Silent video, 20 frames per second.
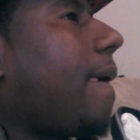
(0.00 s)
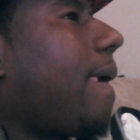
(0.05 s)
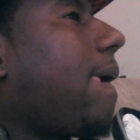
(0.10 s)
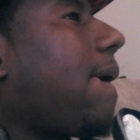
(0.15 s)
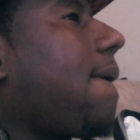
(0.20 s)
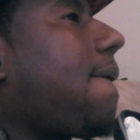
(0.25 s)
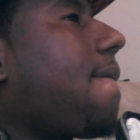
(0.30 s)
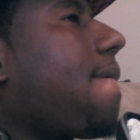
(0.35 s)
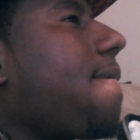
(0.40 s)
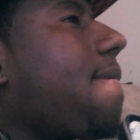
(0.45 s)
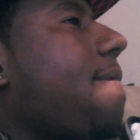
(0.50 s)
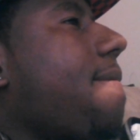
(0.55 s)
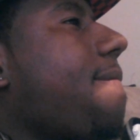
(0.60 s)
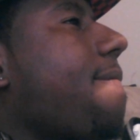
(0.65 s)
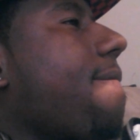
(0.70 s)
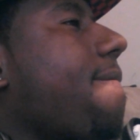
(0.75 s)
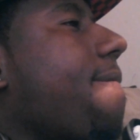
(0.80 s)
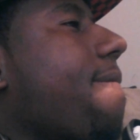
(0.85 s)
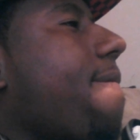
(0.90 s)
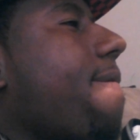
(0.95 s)

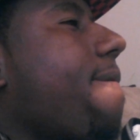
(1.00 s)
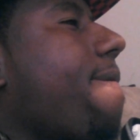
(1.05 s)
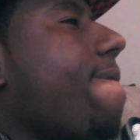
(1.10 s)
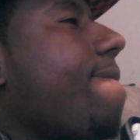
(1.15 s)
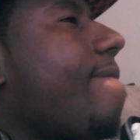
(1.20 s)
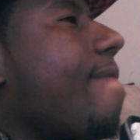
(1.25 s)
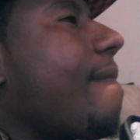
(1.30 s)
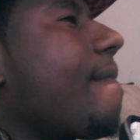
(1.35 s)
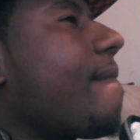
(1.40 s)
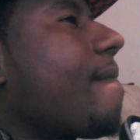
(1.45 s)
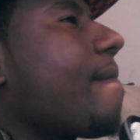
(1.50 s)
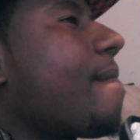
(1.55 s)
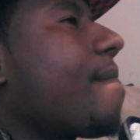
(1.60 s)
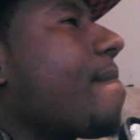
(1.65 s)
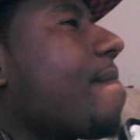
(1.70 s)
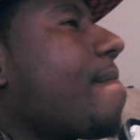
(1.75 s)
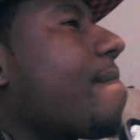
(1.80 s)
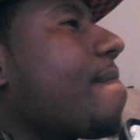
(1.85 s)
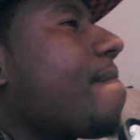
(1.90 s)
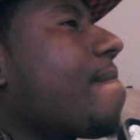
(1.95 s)

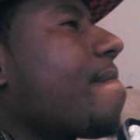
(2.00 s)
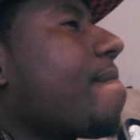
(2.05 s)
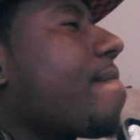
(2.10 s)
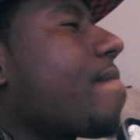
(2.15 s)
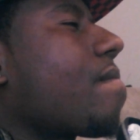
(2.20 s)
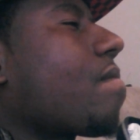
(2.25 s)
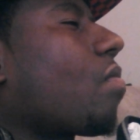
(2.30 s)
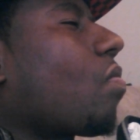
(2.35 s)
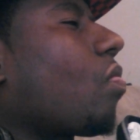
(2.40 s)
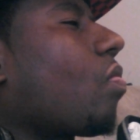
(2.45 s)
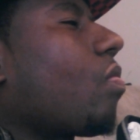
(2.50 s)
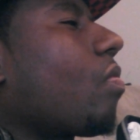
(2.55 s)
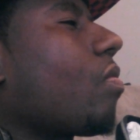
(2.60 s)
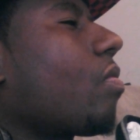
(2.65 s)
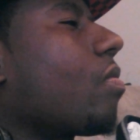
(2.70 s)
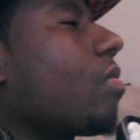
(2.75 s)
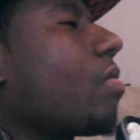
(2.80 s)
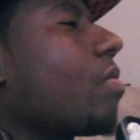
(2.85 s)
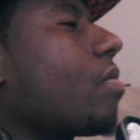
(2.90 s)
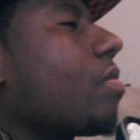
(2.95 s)

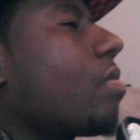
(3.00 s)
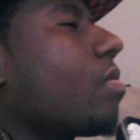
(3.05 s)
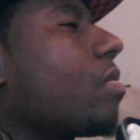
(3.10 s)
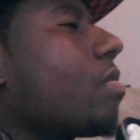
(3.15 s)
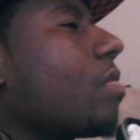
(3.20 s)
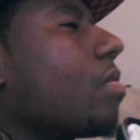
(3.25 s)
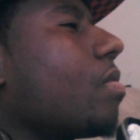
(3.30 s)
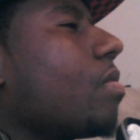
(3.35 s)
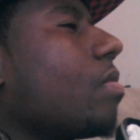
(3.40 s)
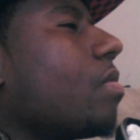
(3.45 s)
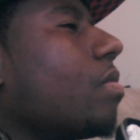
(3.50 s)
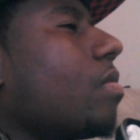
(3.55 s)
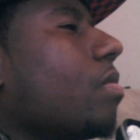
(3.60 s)
No one is speaking in this clip.